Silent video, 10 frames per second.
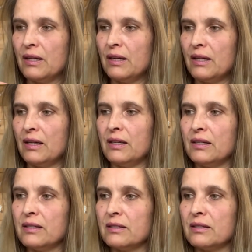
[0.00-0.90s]

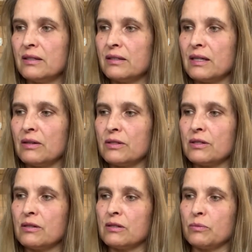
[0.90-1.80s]
And
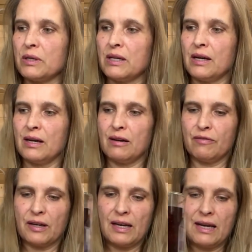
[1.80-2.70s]
downstairs, we have
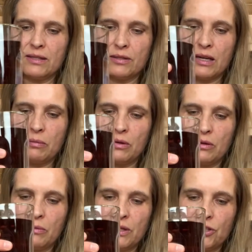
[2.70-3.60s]
a glass
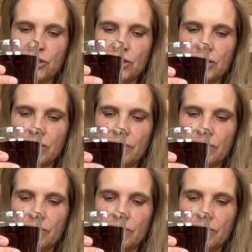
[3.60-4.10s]
table, which,